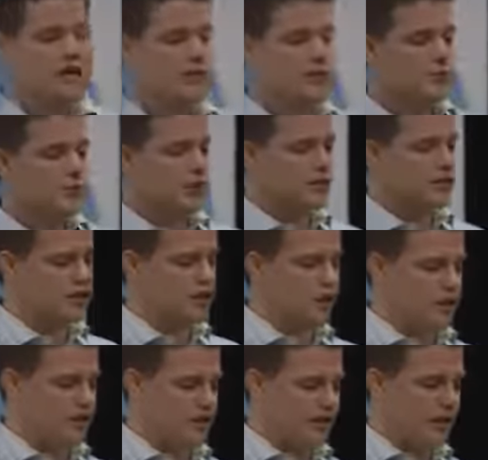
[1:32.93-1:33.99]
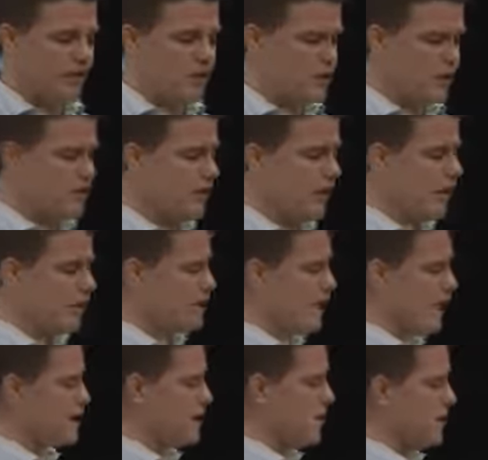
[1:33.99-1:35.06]
This book is so awesome. Like if you look through here, it's
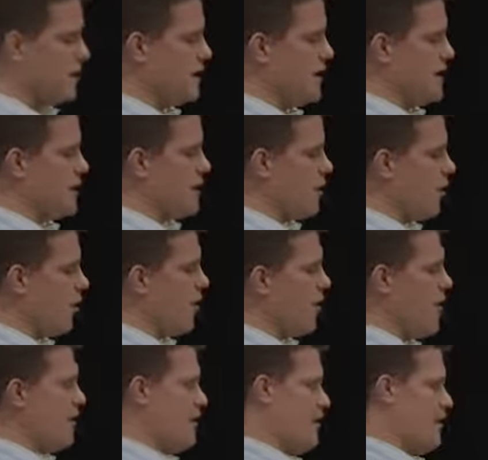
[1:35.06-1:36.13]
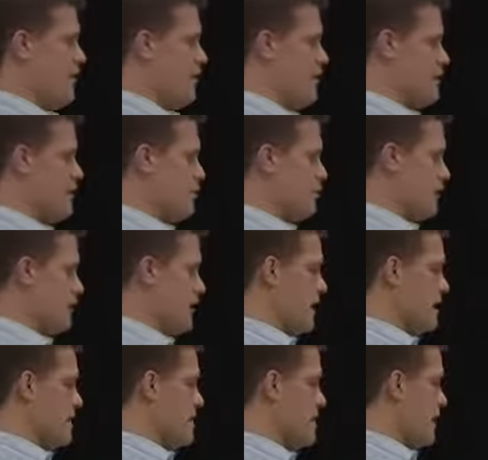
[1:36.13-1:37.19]
got split tests for all of my favorite split
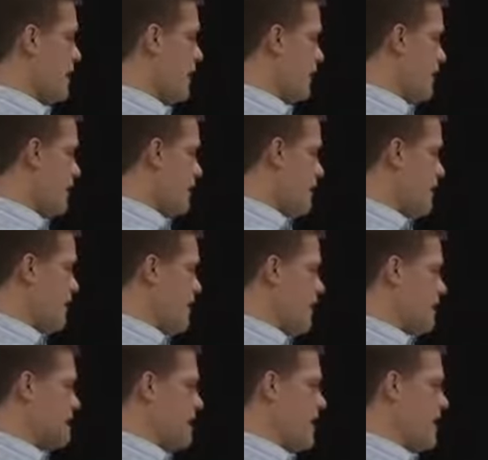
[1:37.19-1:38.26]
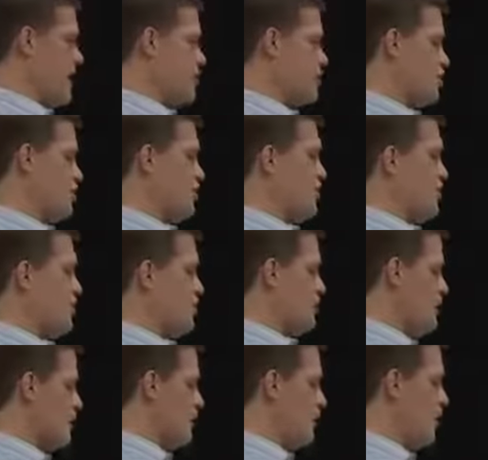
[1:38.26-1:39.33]
tests. It's got this and that. It's going to show you
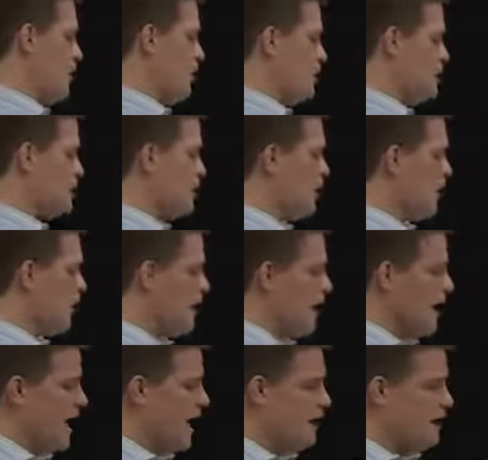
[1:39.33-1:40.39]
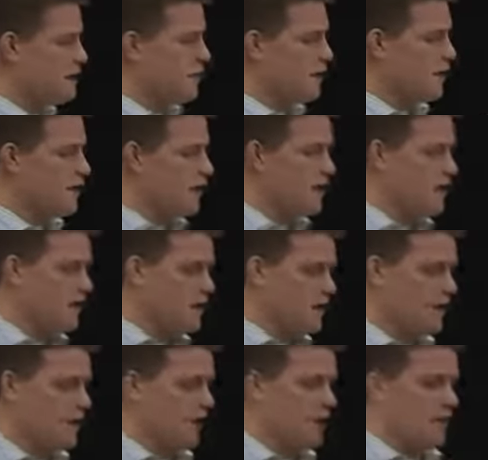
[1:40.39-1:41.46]
this part and this part. And this book
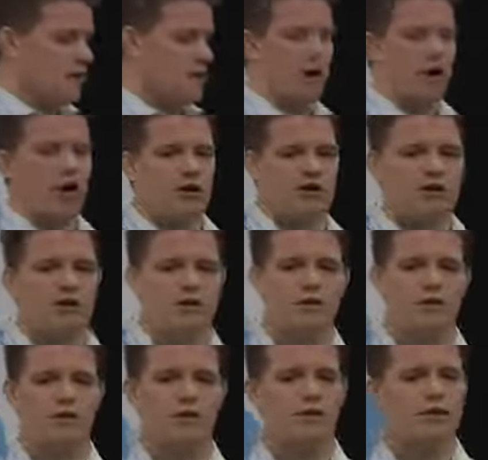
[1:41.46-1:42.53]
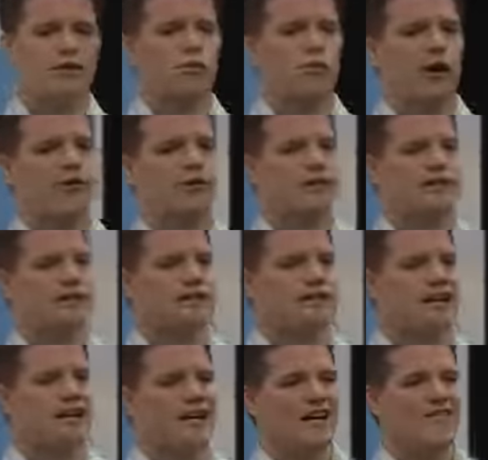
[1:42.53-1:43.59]
literally put my heart and soul into it. And the reason why you need
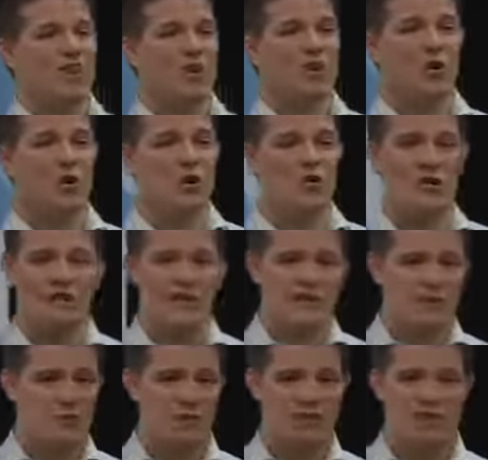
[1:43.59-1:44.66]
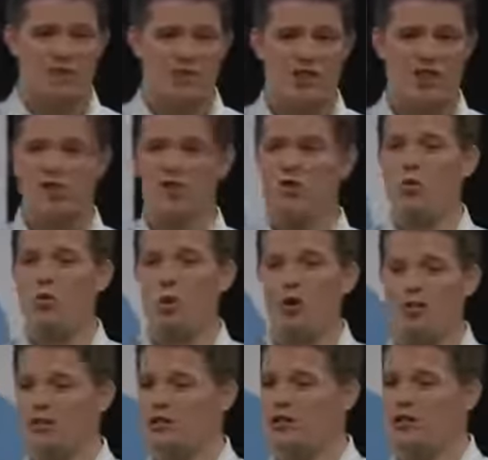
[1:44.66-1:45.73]
this, if you don't know what to split test, you don't know
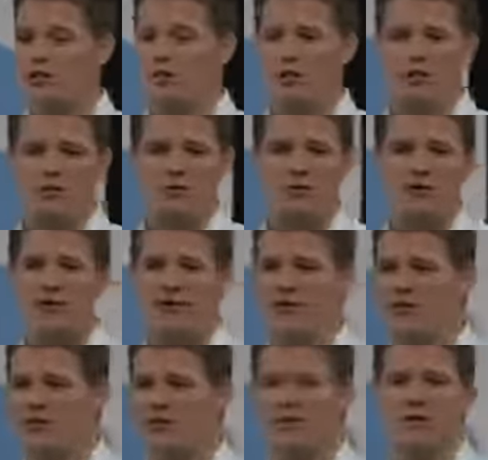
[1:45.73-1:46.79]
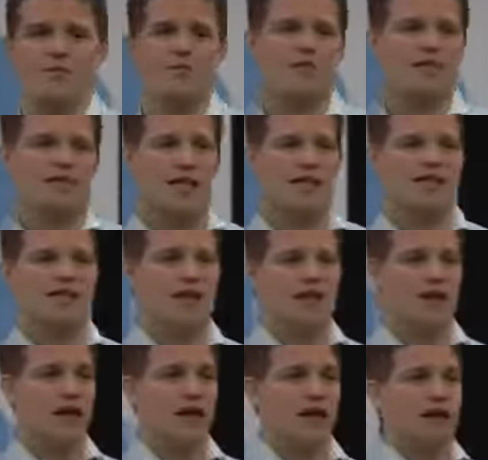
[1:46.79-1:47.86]
what to do or what the first step is, the second
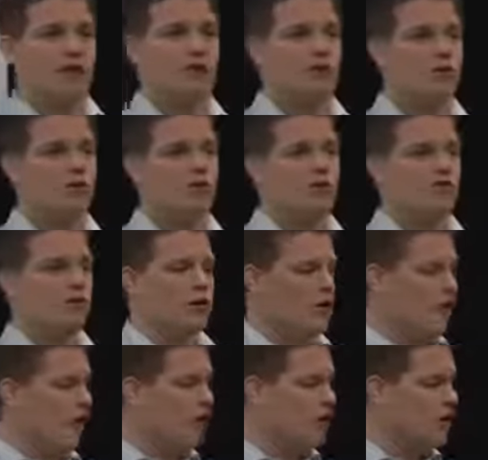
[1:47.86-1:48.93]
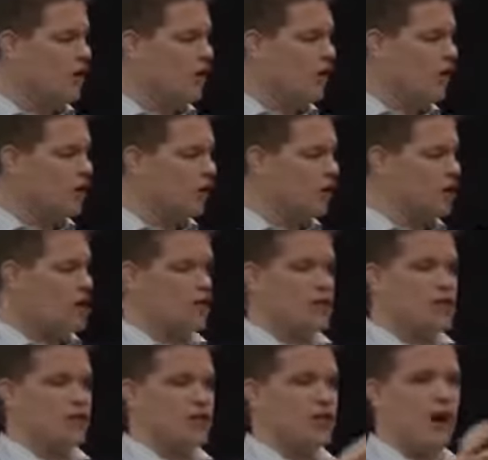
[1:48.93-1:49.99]
step, this book will give you a guide that you can just use
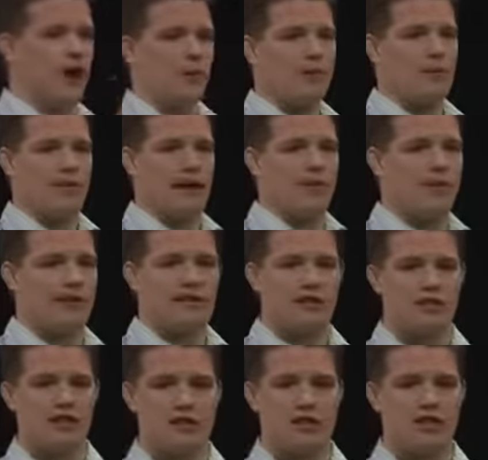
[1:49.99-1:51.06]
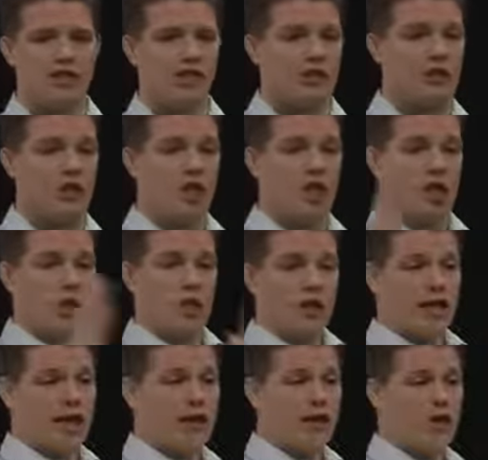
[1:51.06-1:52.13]
and just copy my best split test. Just
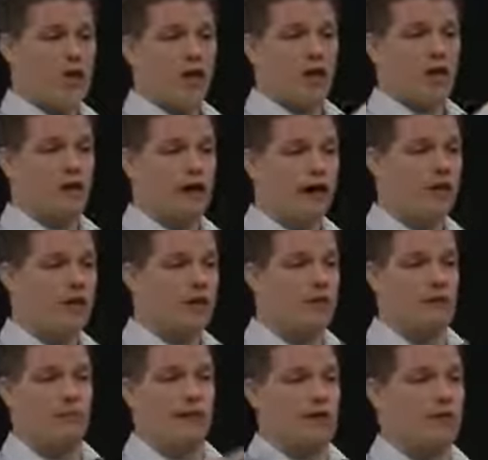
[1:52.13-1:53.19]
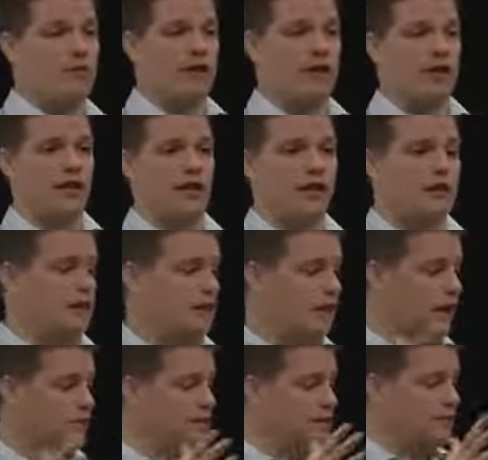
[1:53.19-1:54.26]
look at them, copy them, and make money. Like
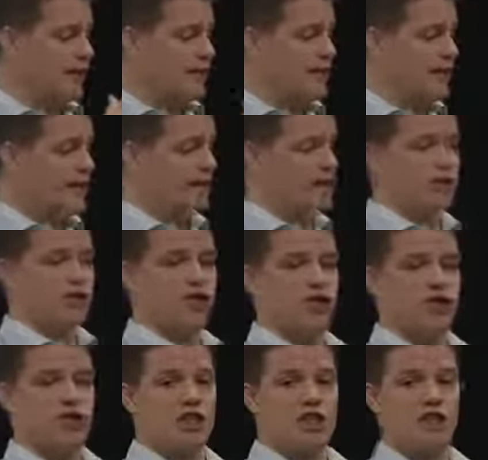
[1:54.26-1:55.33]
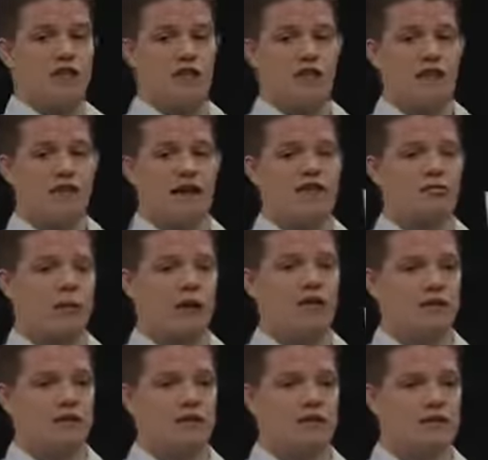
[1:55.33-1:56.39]
I'm just basically giving you a cheat sheet, and that's why
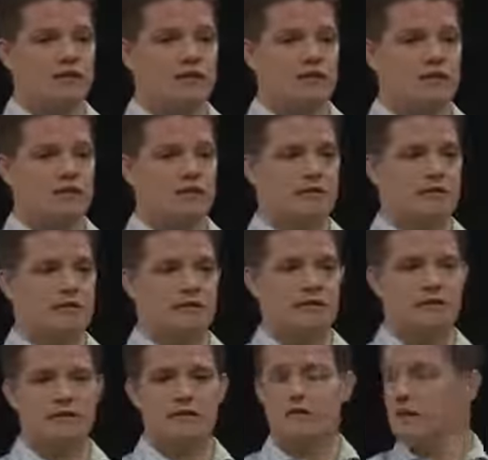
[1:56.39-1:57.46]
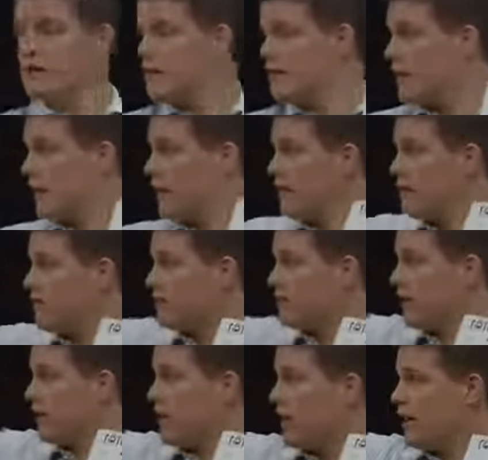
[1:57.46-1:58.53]
you need this. Okay, there's
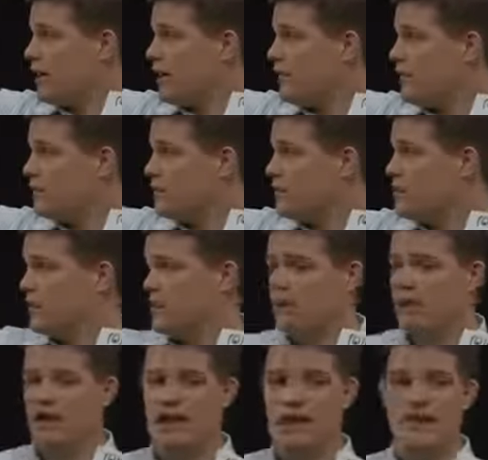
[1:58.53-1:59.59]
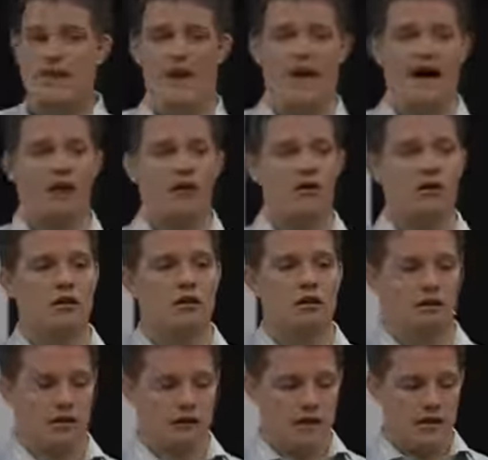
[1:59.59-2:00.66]
my why. And then how.
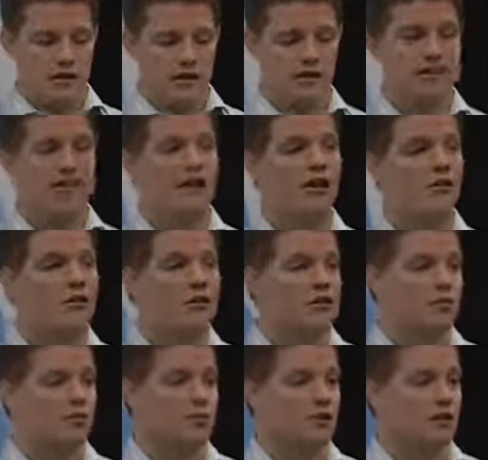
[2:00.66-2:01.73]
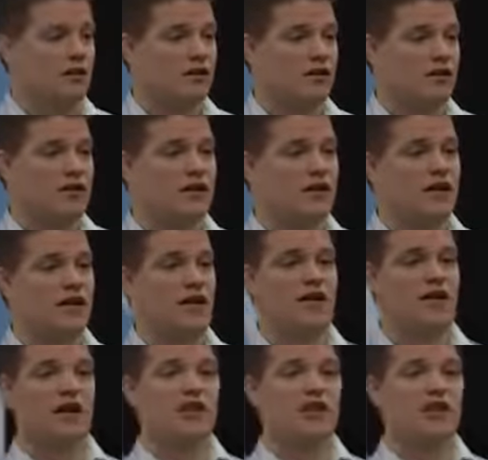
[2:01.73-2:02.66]
This is how you can get this book. It's not going to